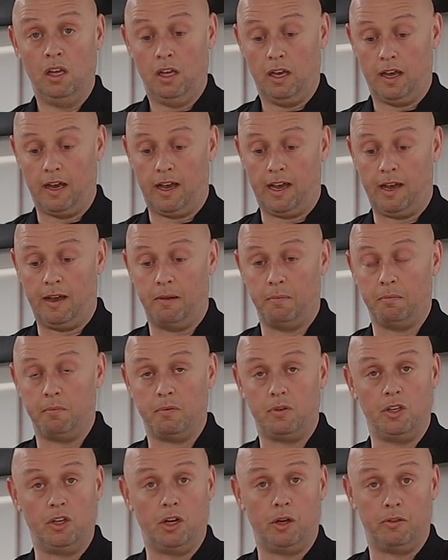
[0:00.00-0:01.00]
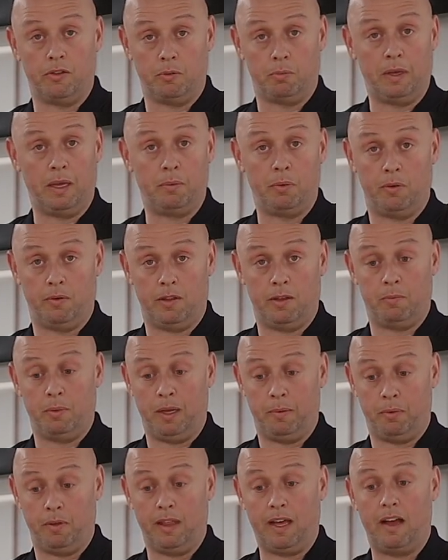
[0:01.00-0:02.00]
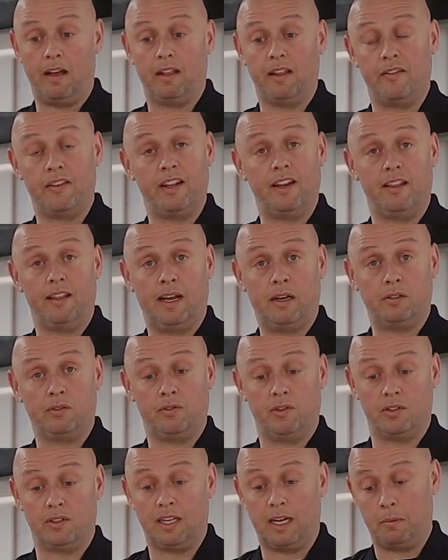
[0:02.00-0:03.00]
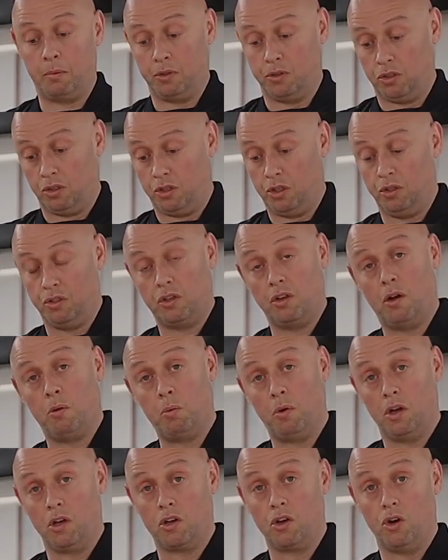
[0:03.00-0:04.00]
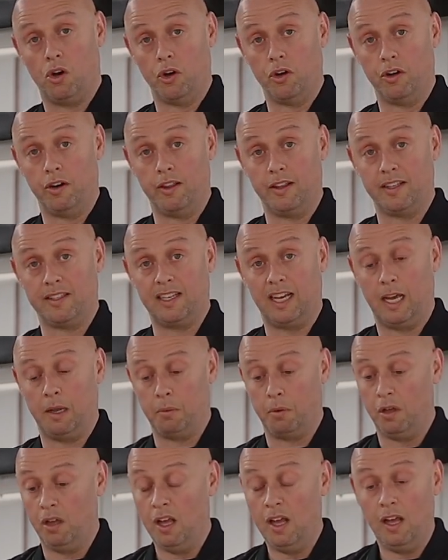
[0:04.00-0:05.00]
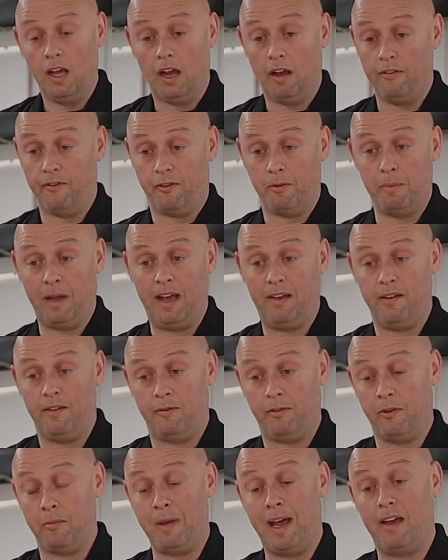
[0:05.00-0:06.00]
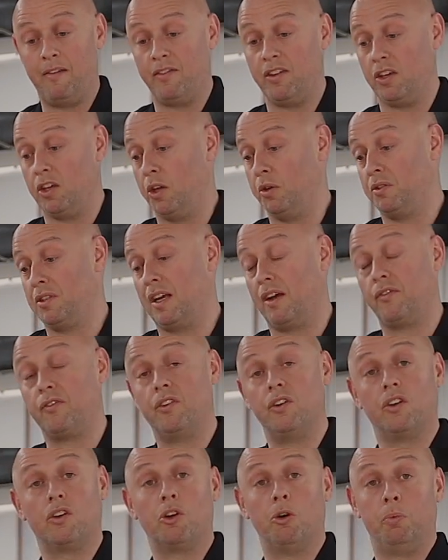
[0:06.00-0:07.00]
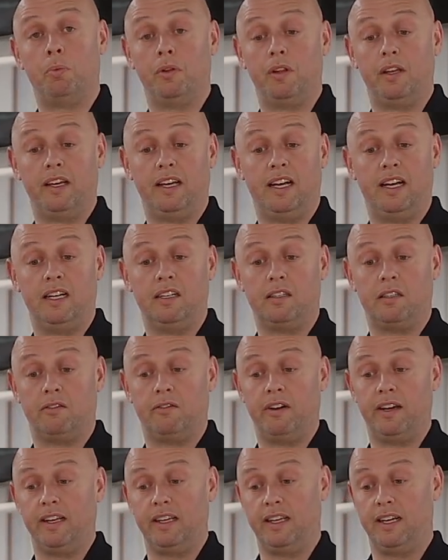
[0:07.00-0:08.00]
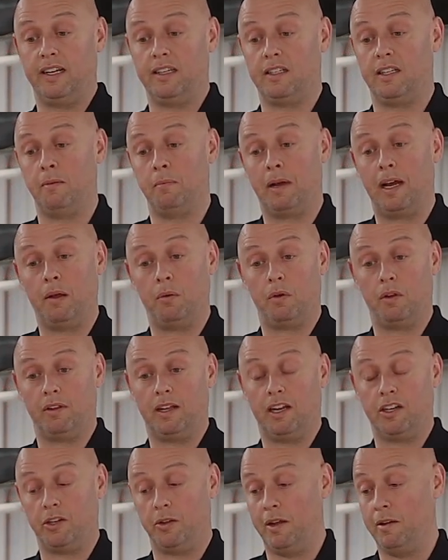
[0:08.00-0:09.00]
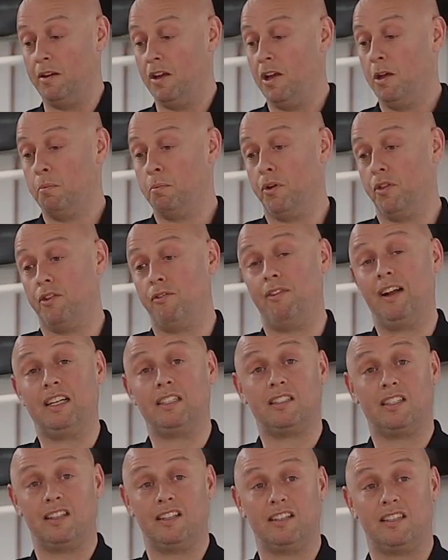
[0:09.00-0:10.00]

The people that are living in the house full time will just use sort of one corner of the table, and from heavy use after a couple of years, 3 years, they might want that doing. But the rest of the